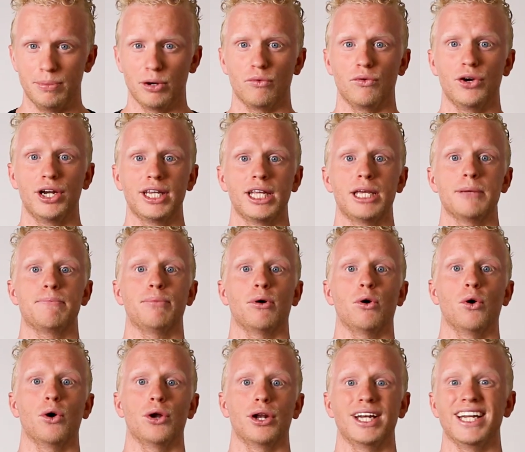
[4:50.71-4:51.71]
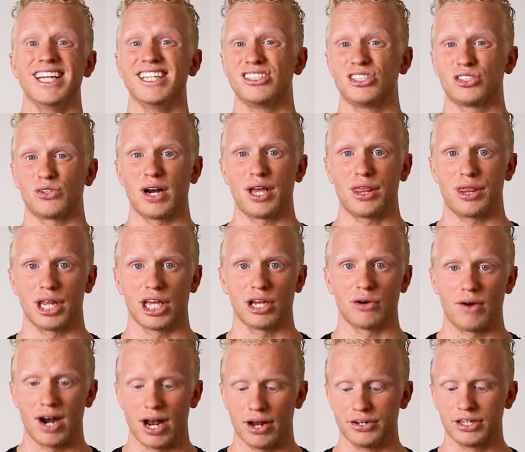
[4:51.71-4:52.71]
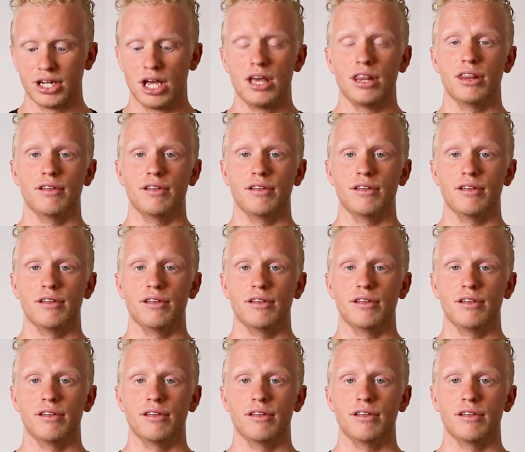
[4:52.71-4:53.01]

but really important in strengthening around